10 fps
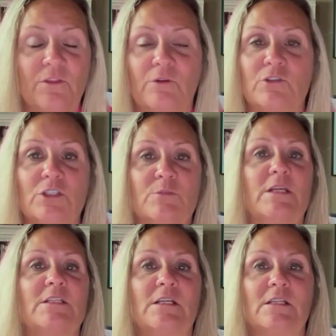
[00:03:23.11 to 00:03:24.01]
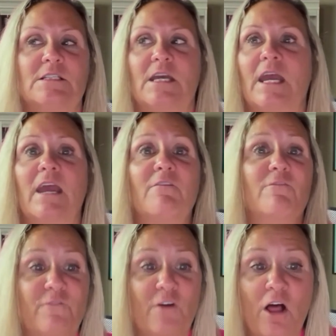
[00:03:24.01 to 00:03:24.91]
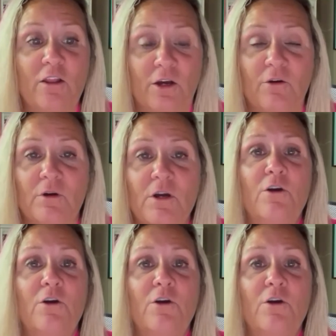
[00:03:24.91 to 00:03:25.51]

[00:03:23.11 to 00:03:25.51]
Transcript: They're just basically saying, hey, follow